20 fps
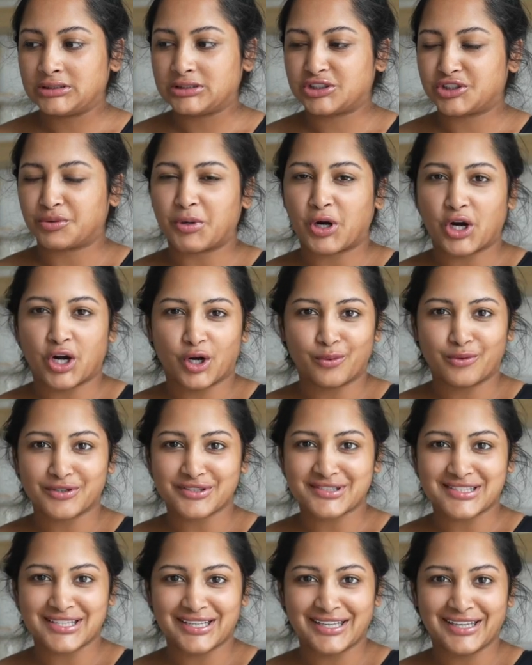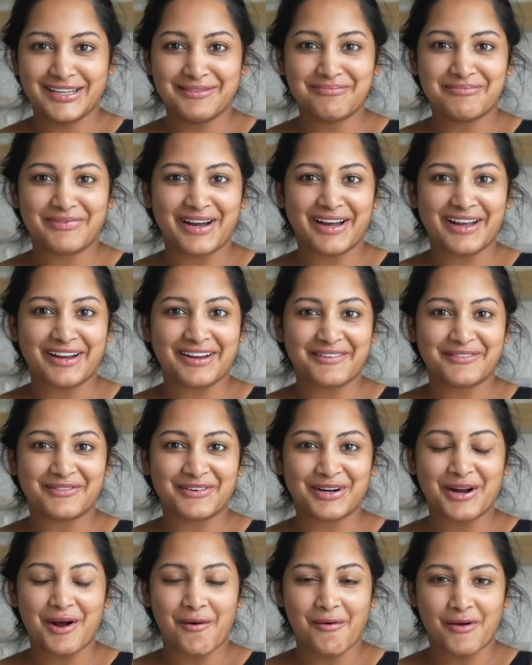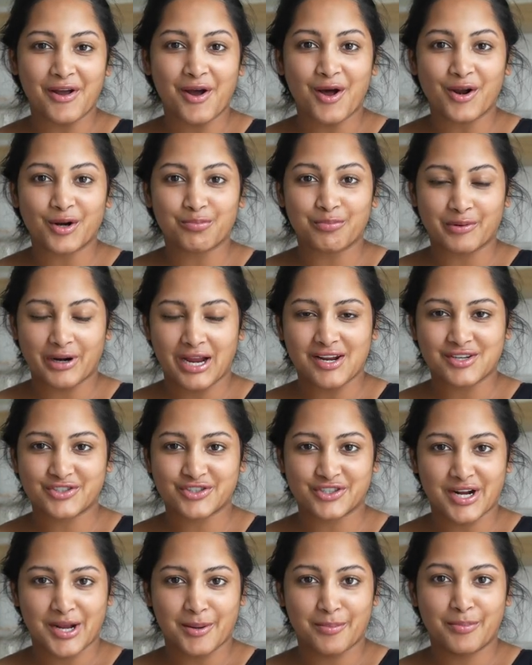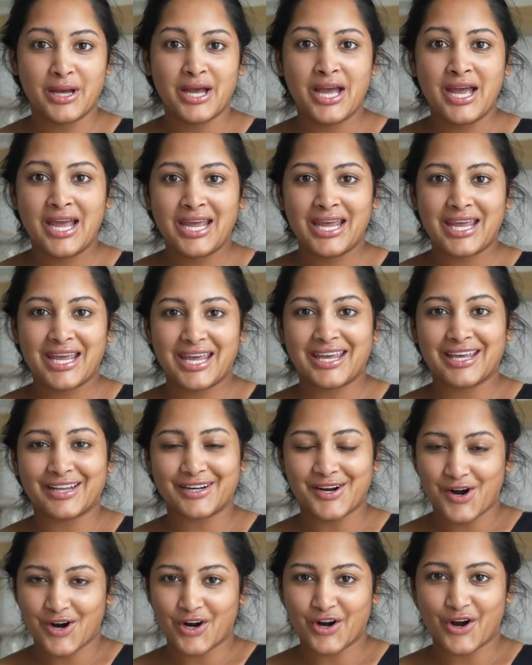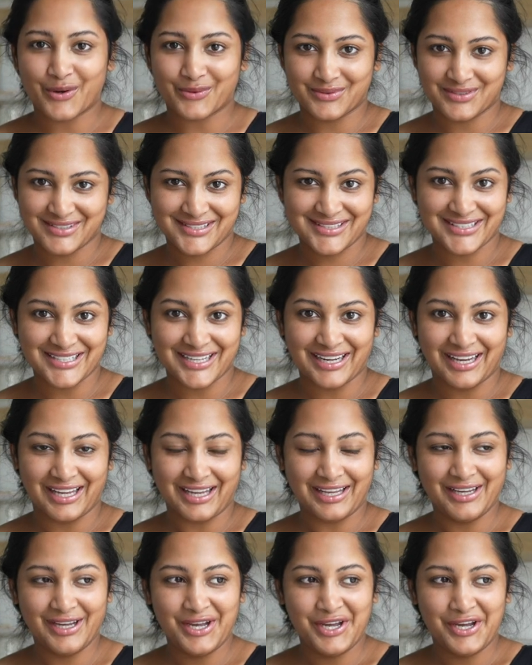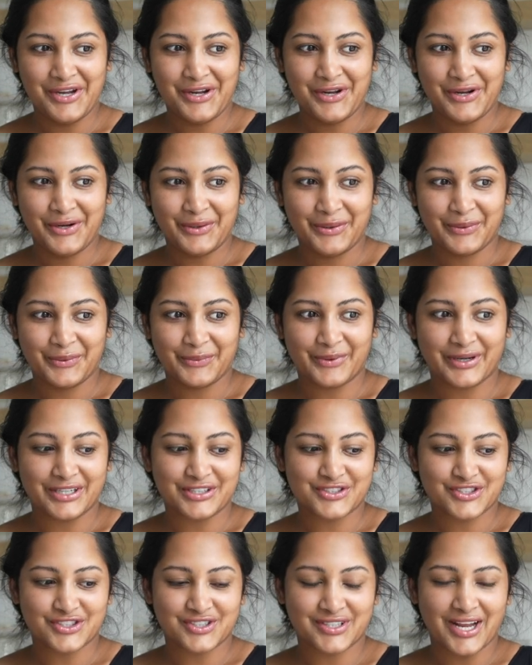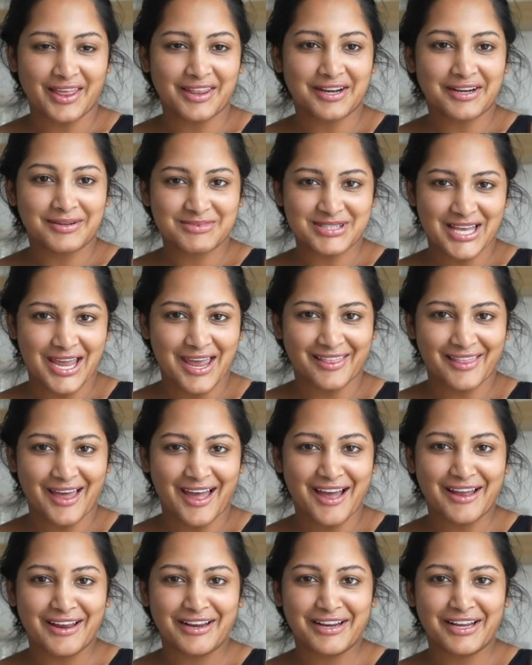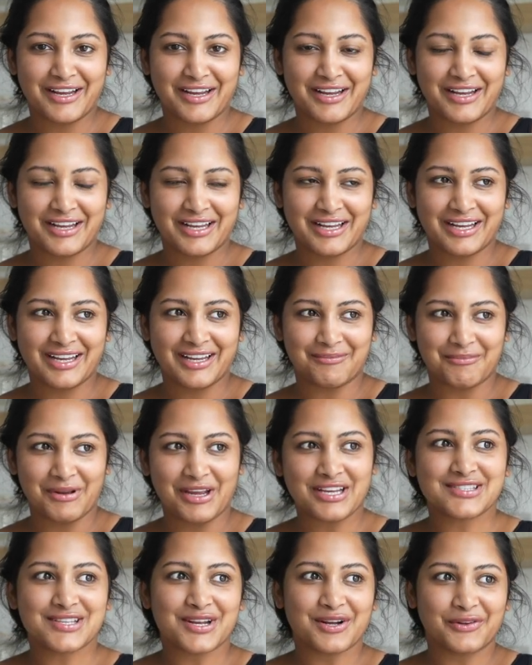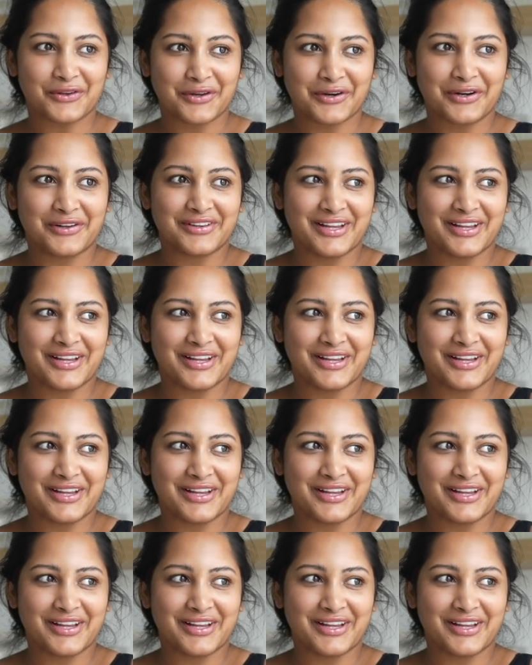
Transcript: tomorrow, we'll see. But we're going on a brand trip in our own city, which now that I'm saying that, it makes it a little